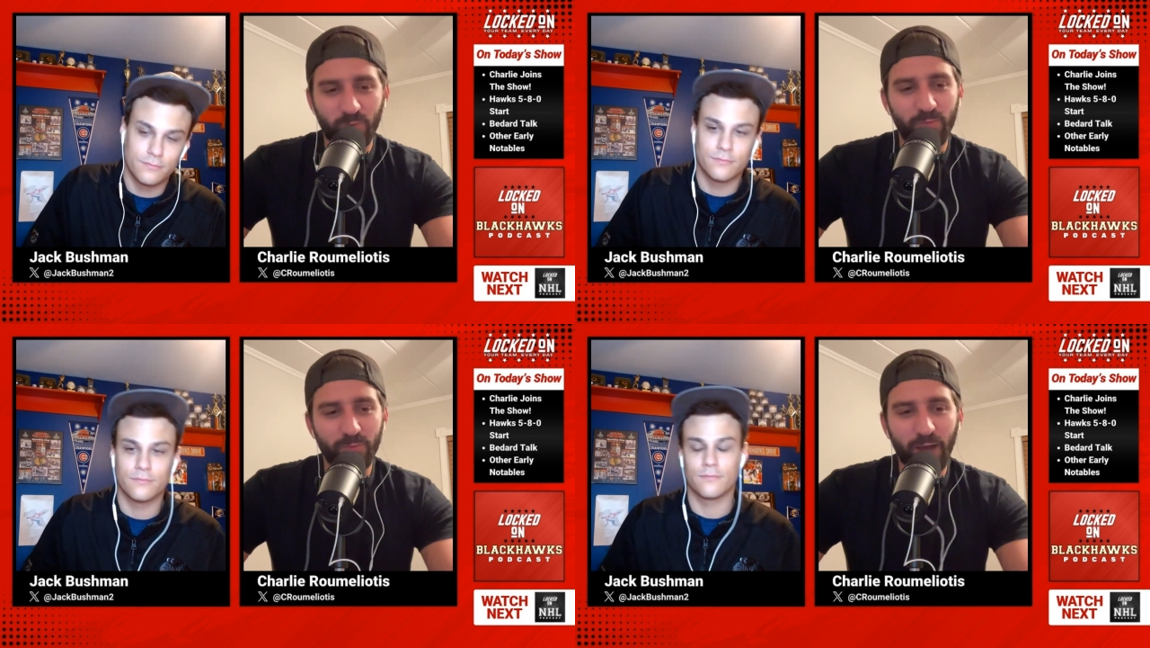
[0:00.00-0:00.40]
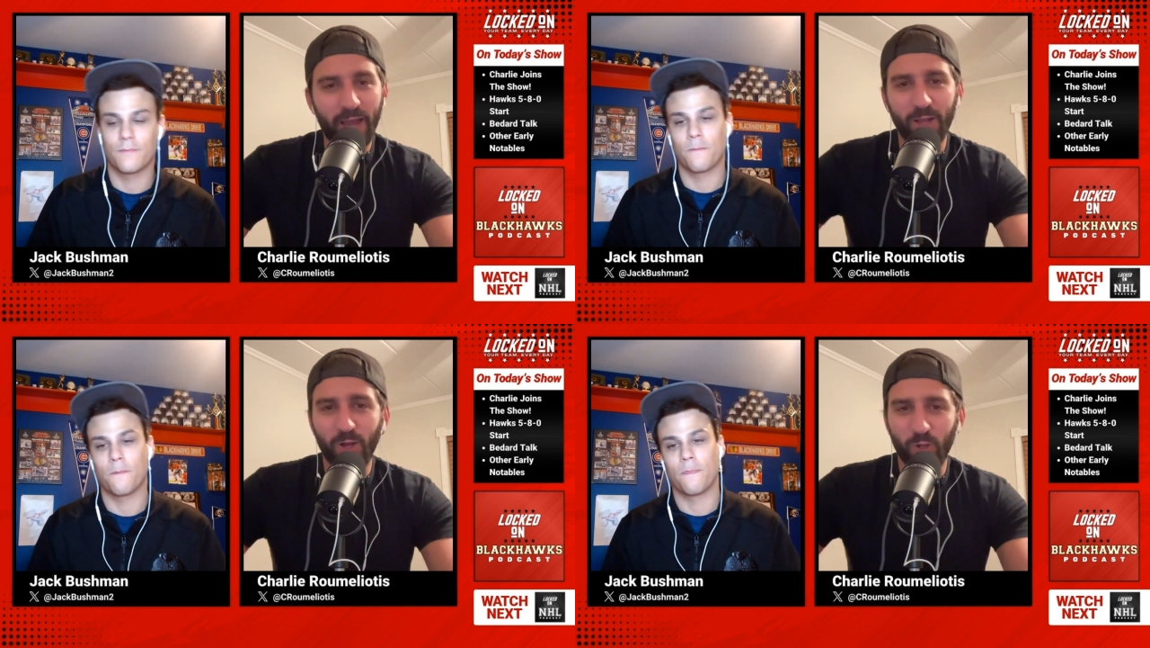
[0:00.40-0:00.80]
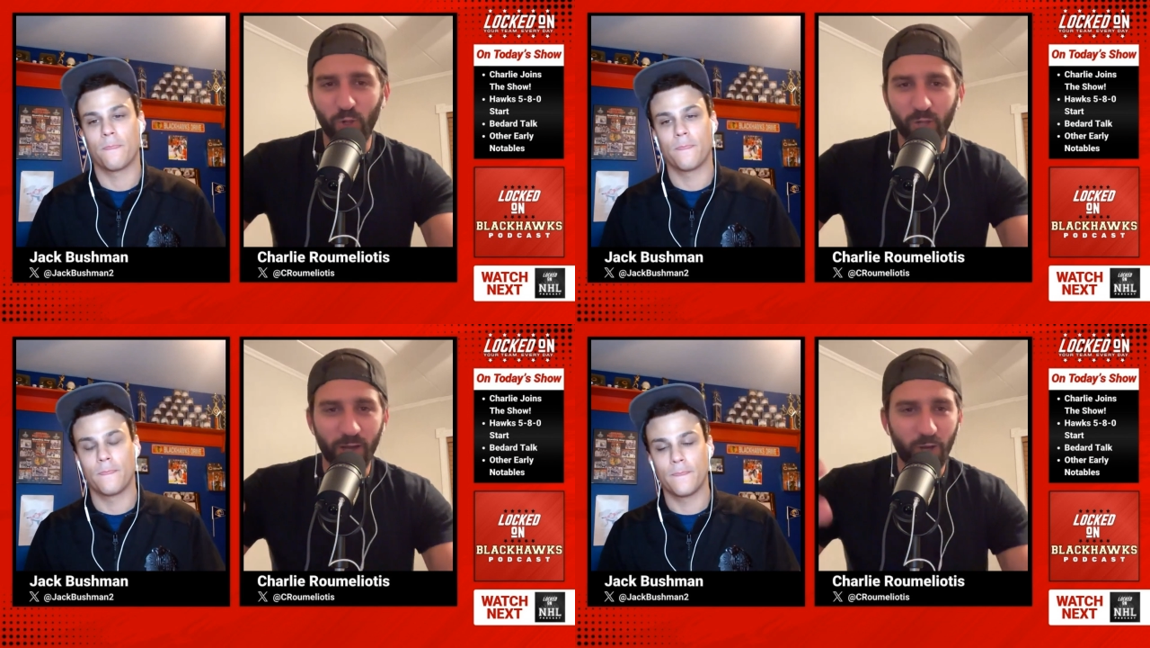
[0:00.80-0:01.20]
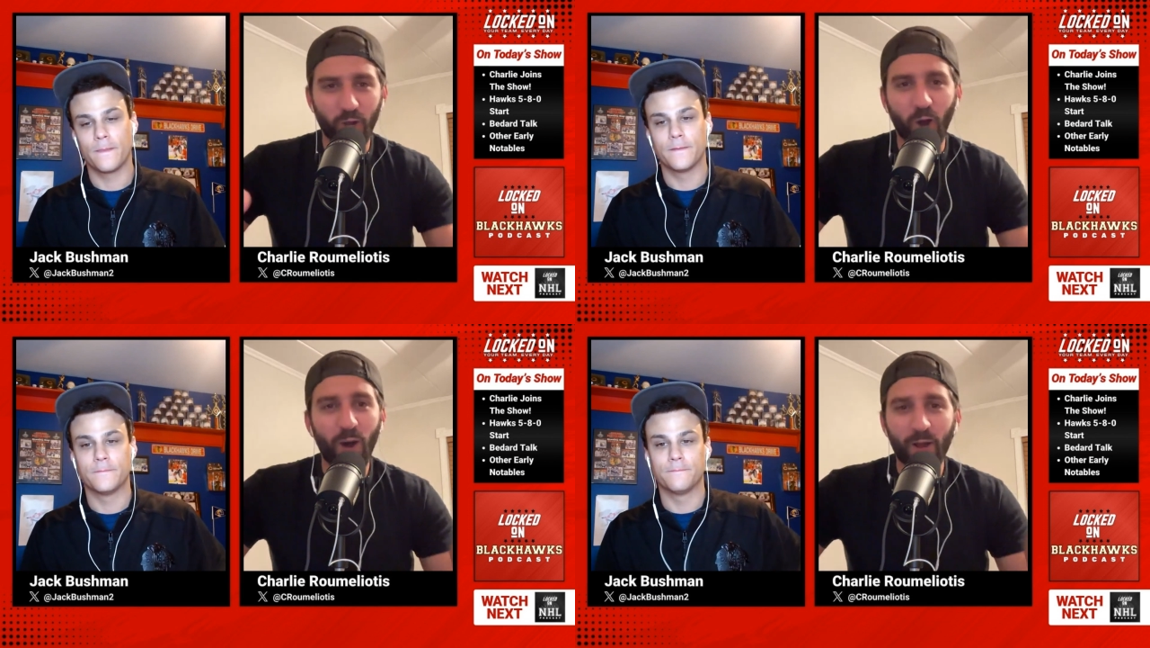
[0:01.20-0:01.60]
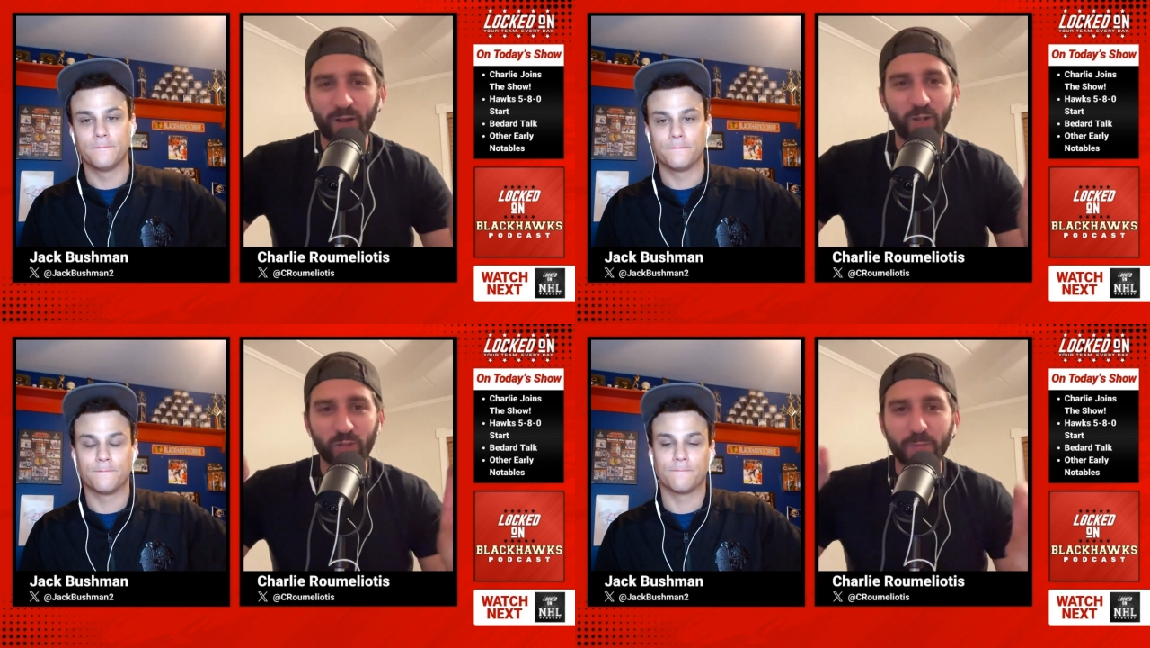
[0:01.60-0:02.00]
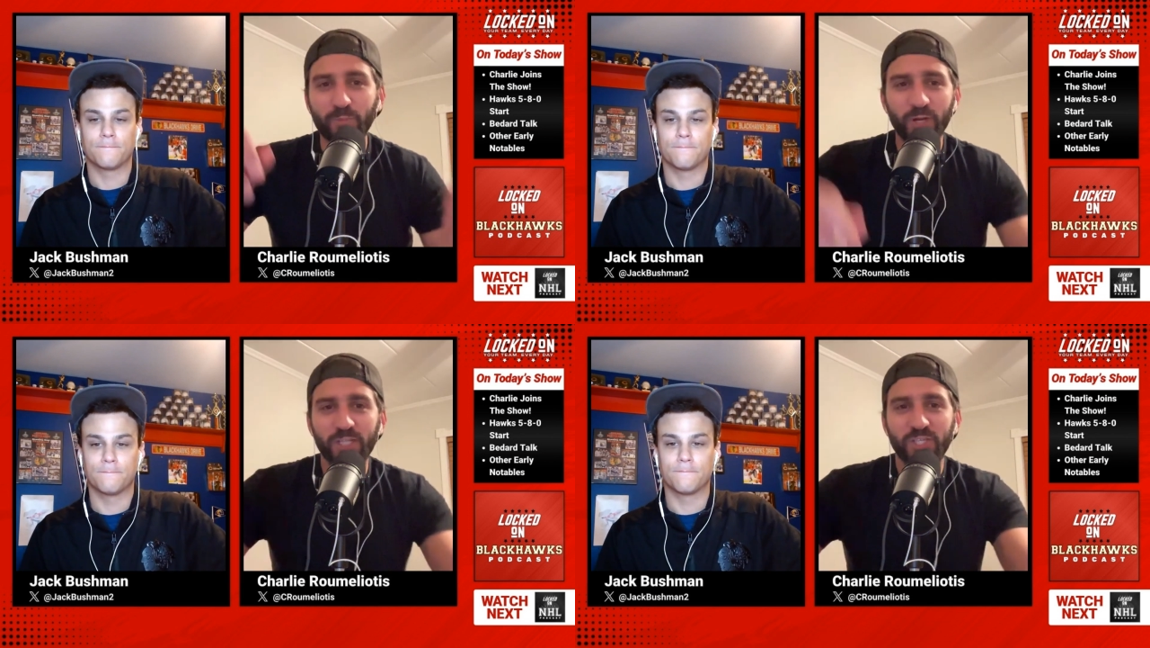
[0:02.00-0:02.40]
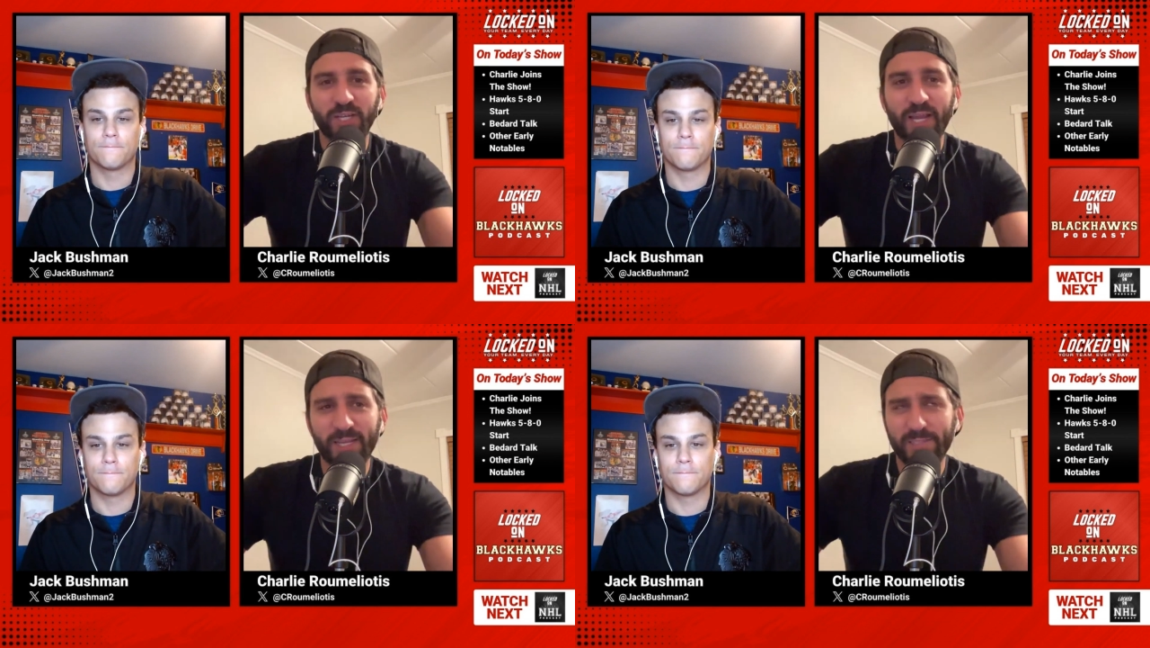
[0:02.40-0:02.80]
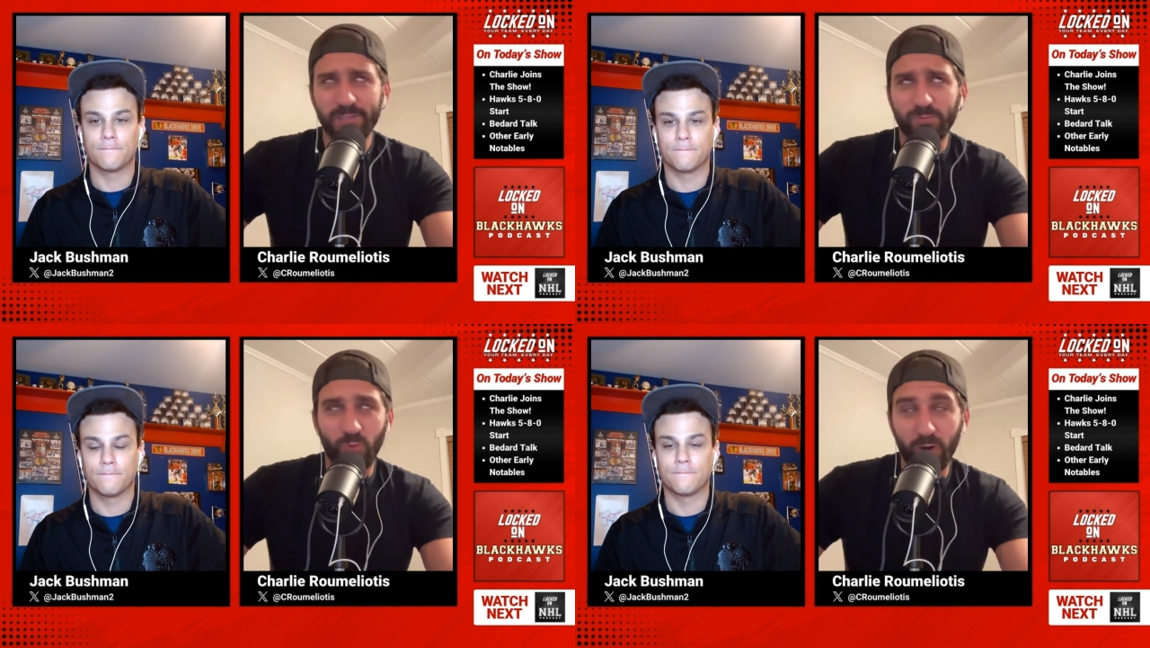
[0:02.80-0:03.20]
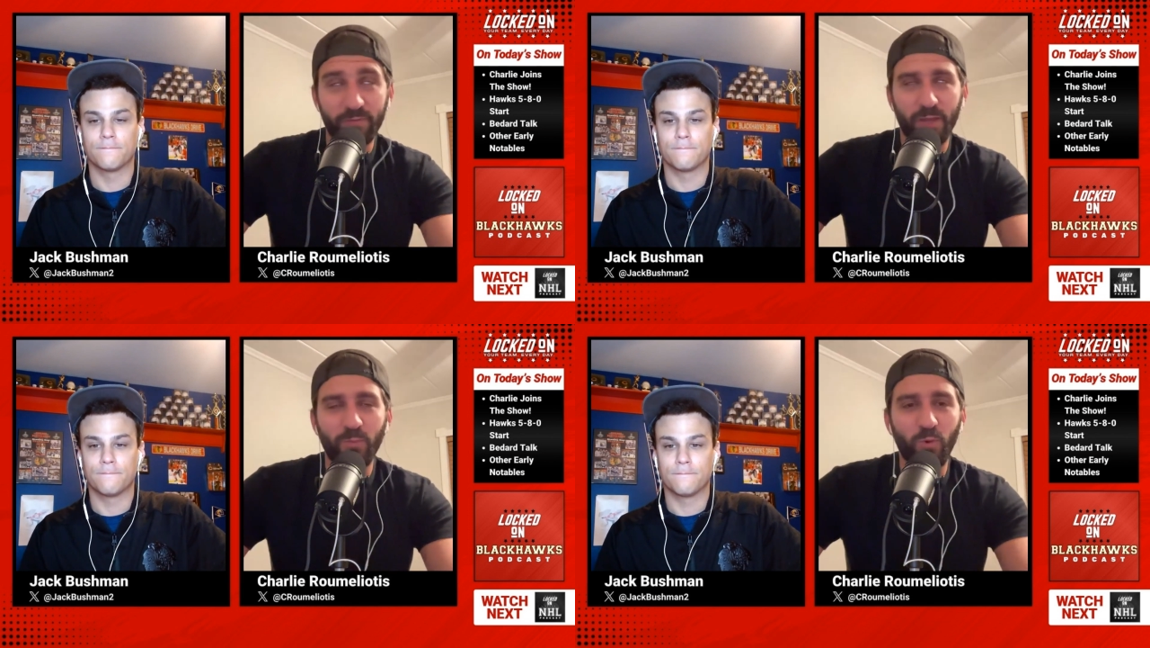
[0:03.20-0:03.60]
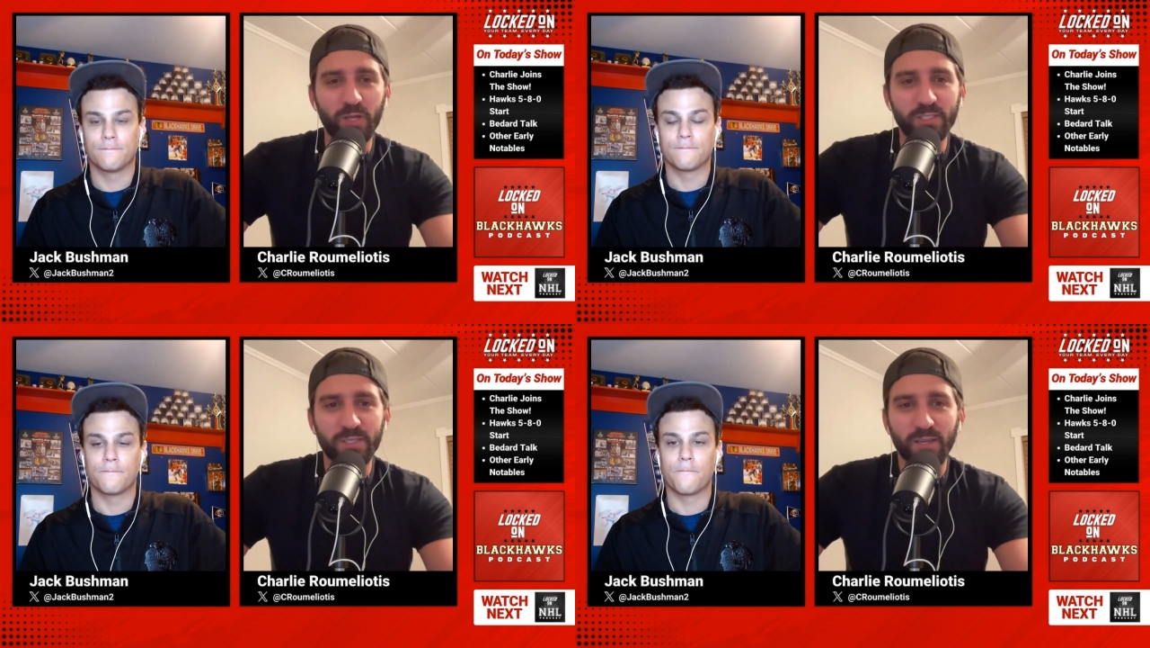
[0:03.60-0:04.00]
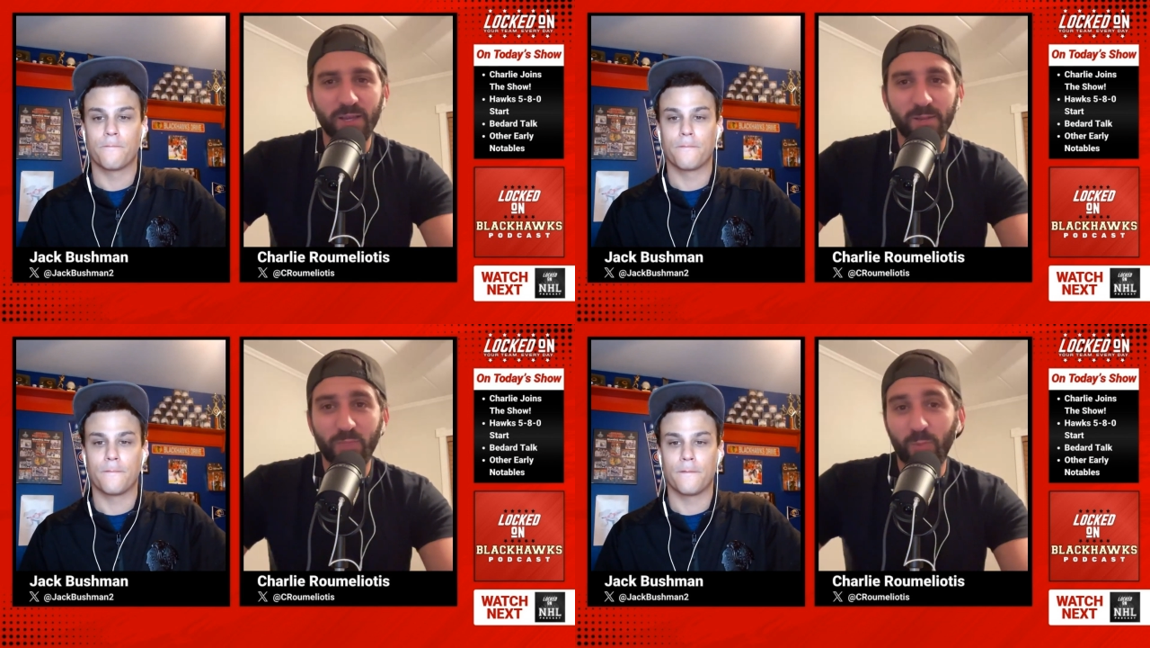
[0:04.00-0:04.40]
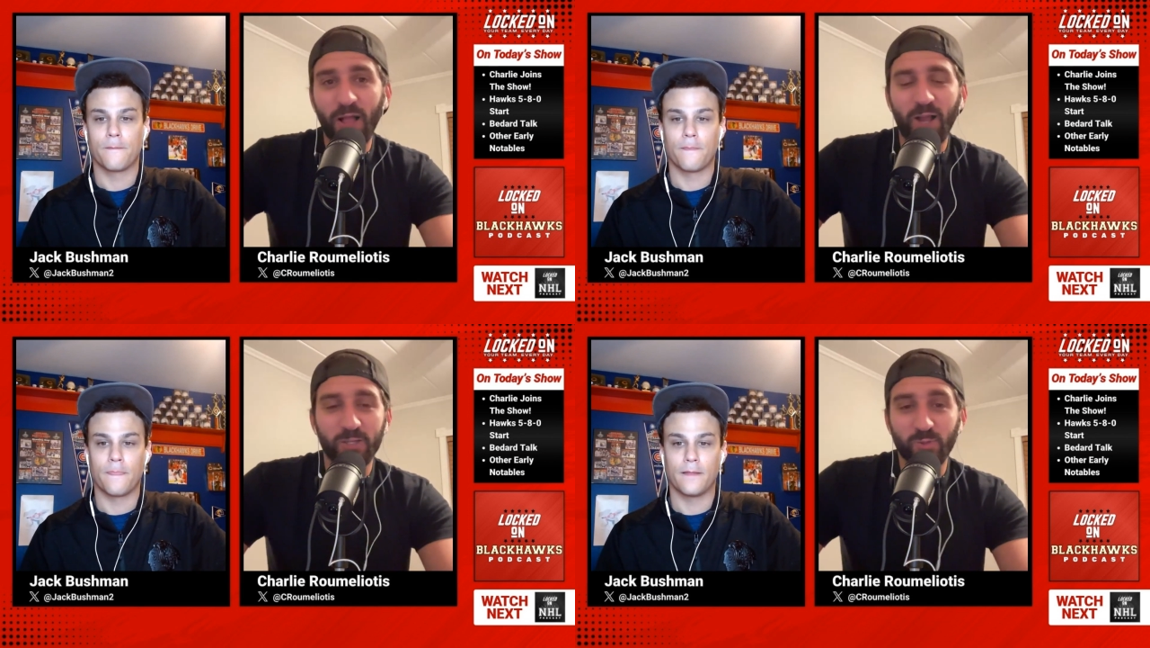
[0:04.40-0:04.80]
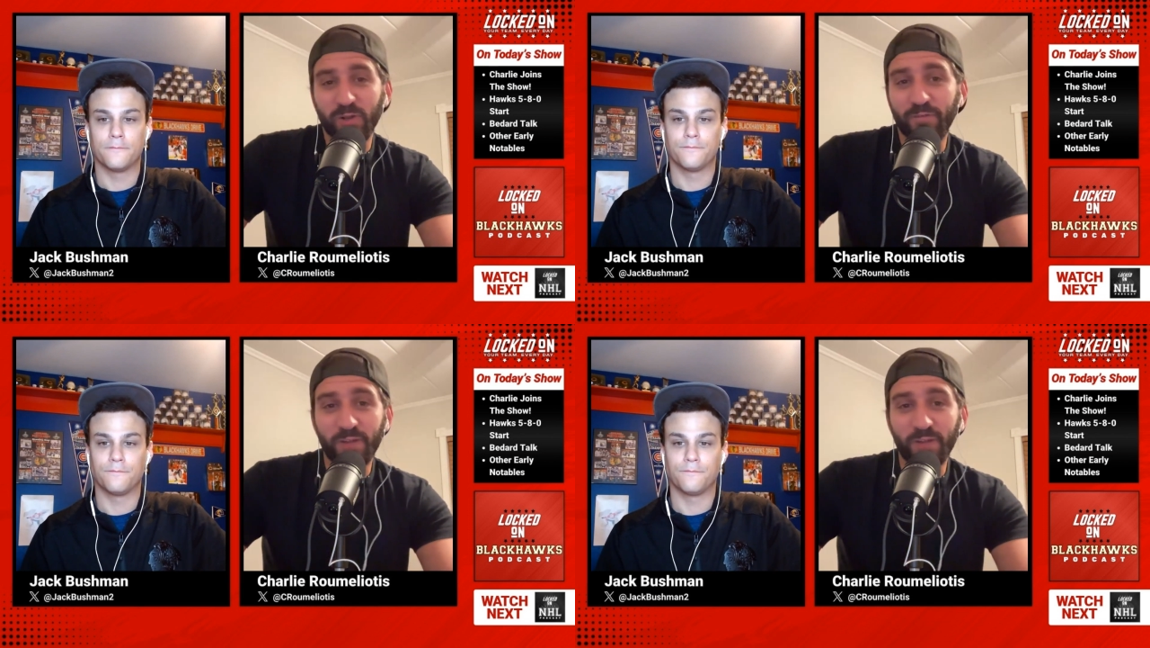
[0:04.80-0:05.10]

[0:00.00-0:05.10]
Speaker 1: my go out on a limb prediction, I guess one of them was the Blackhawks were going to